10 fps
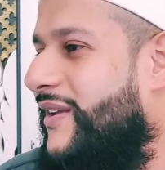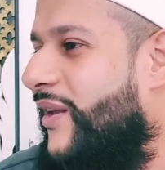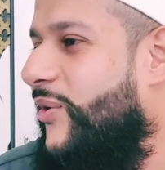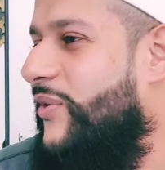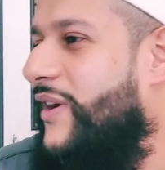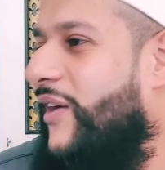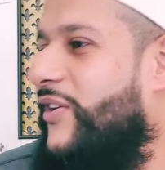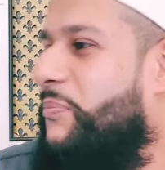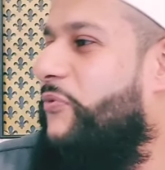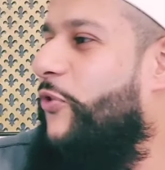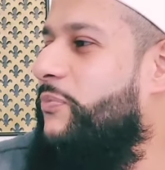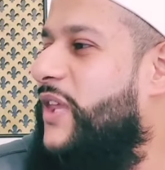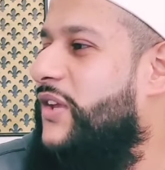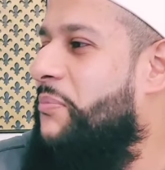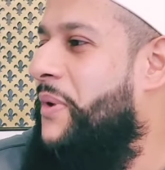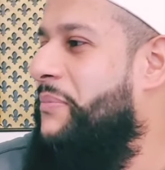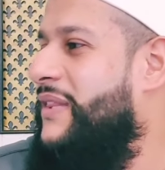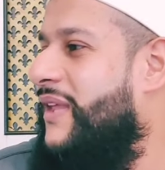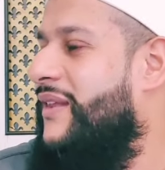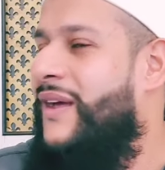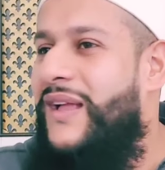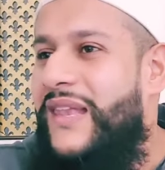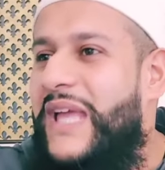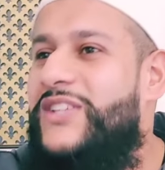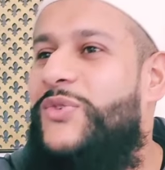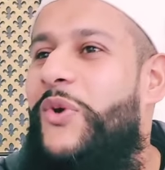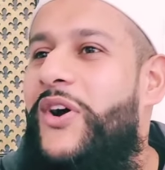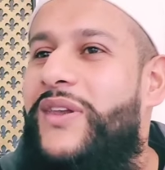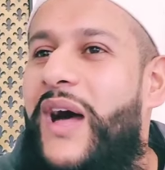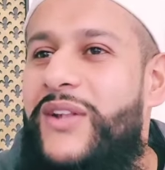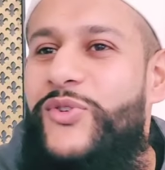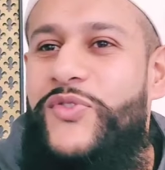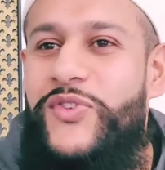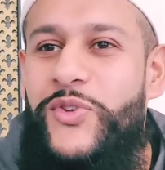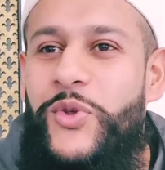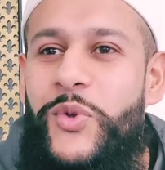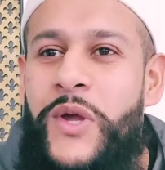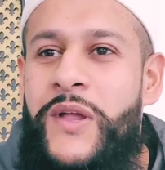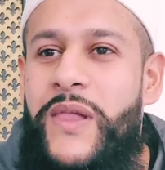You know, I'm going to perform tayammum, and then later on I'll just do,